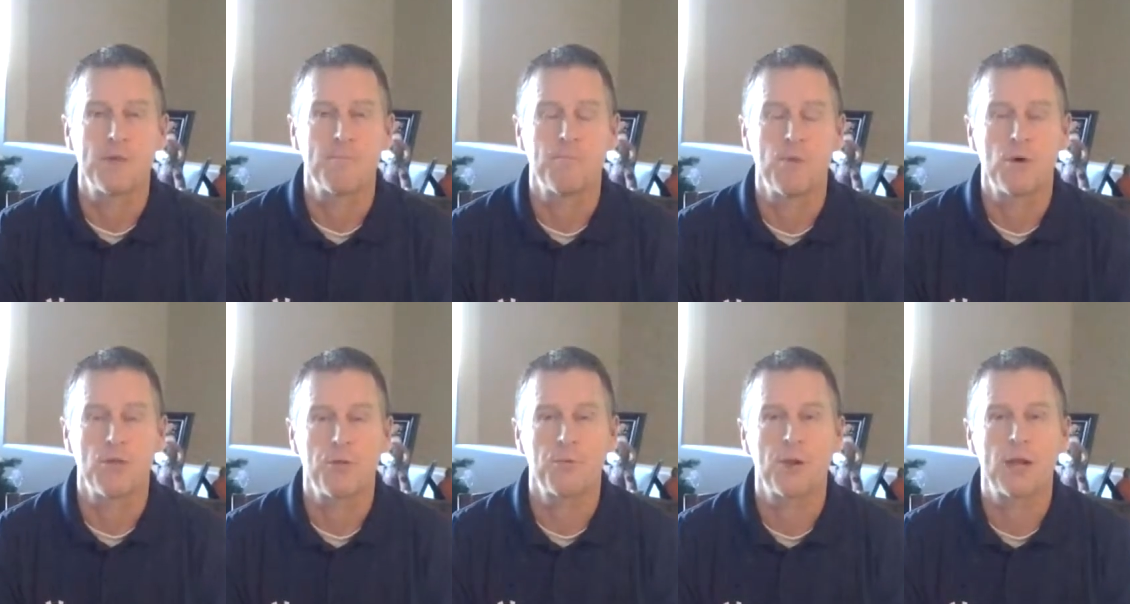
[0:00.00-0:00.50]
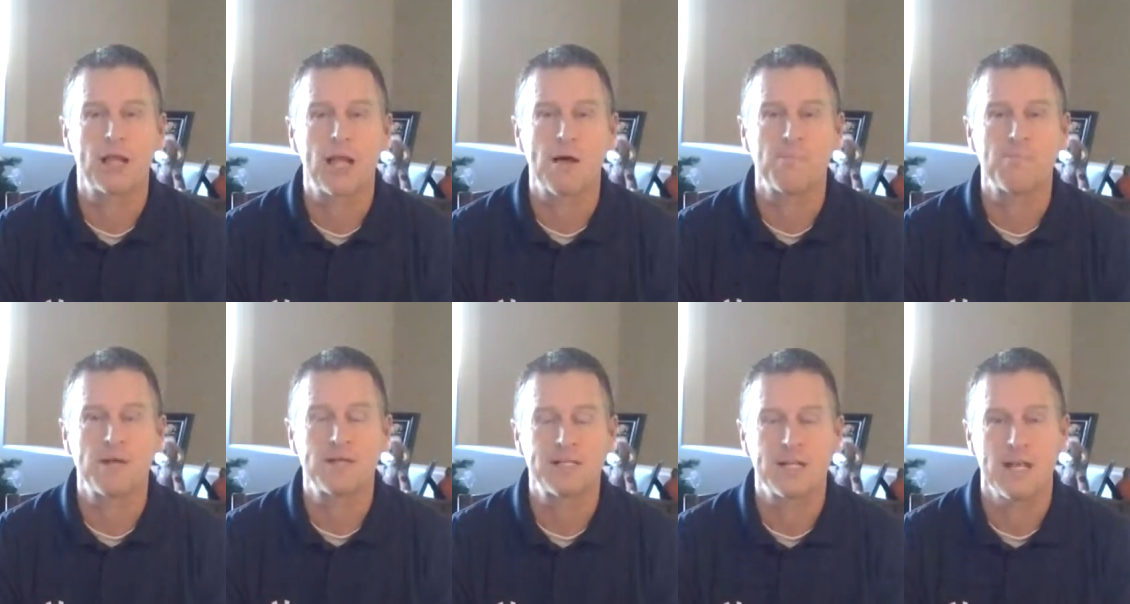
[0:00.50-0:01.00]
But then when I got
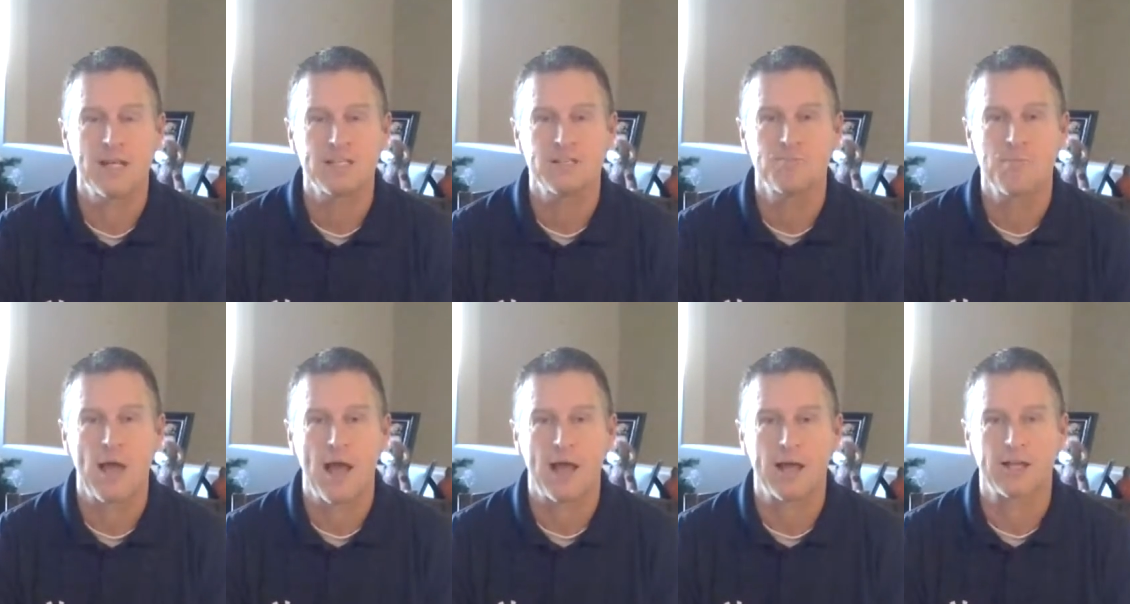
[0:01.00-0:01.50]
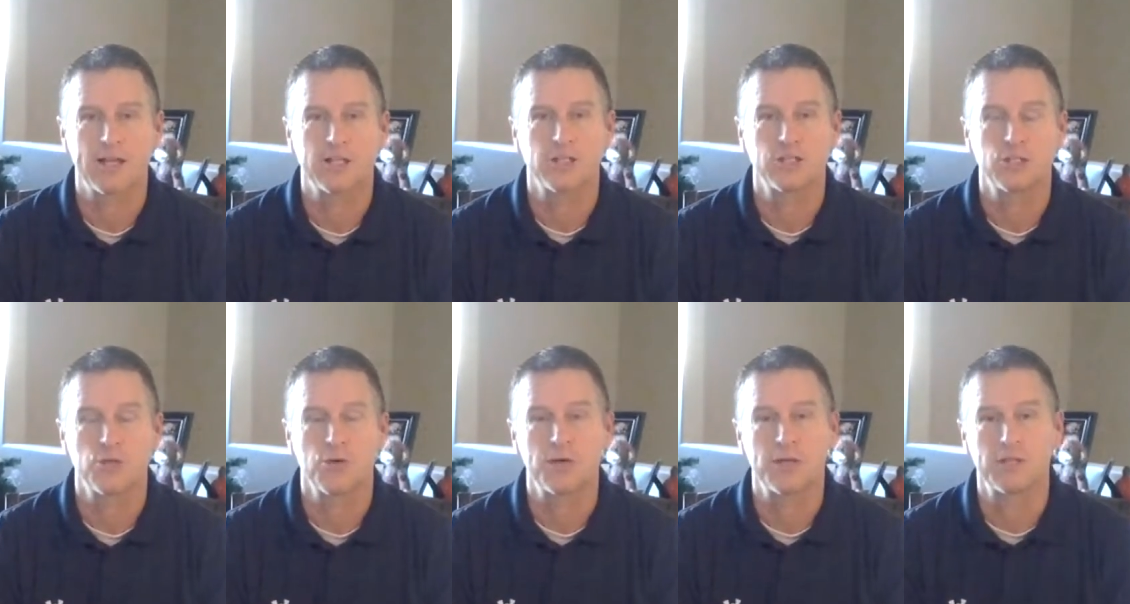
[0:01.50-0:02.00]
my test back
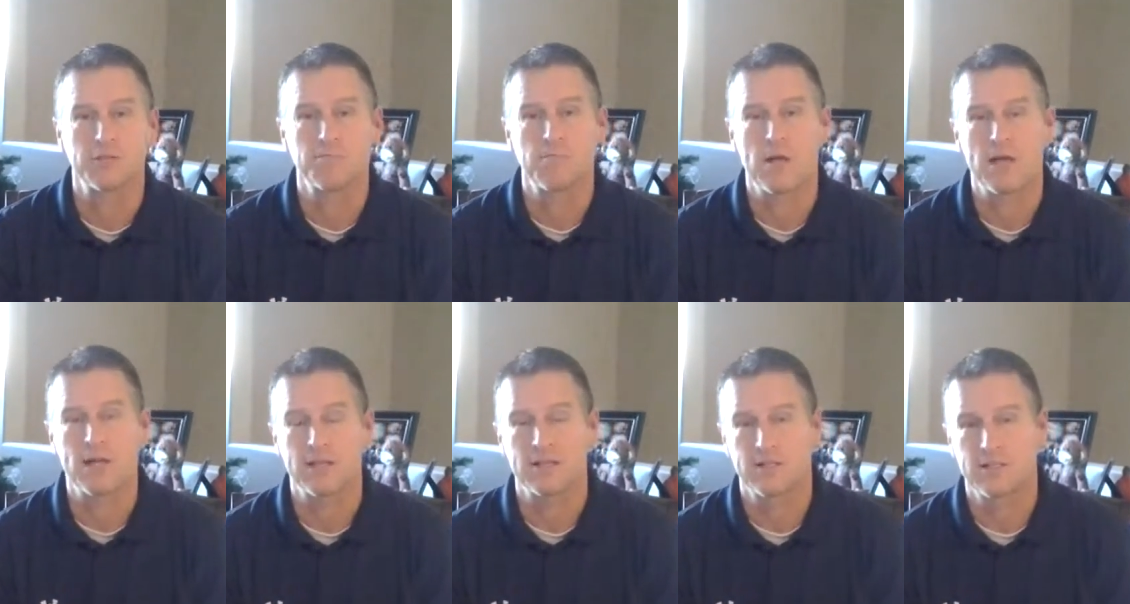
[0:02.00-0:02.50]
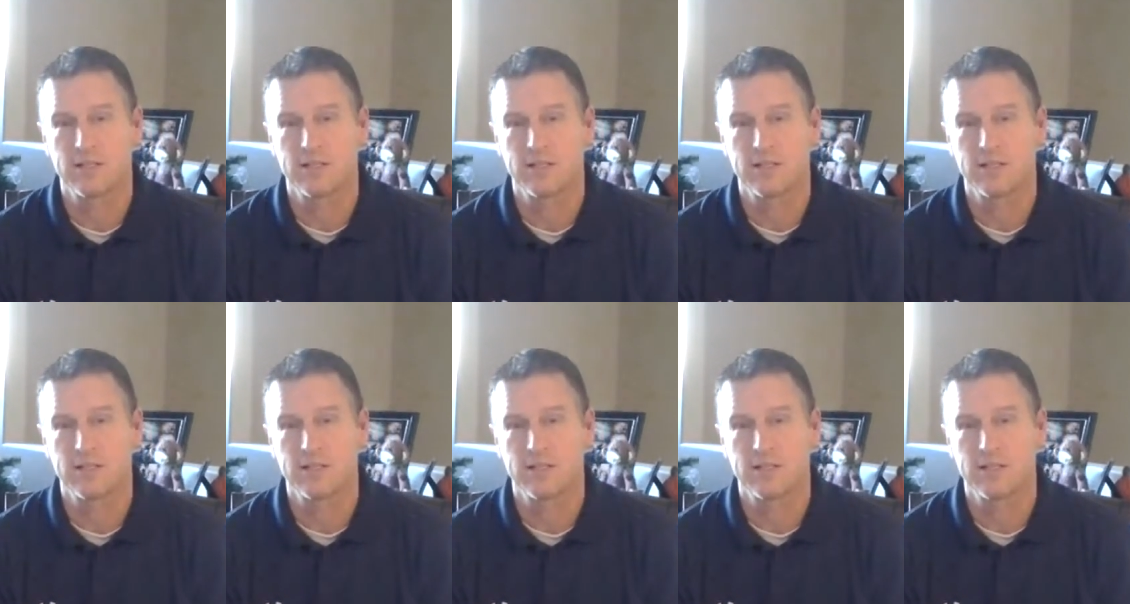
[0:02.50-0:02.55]
showing my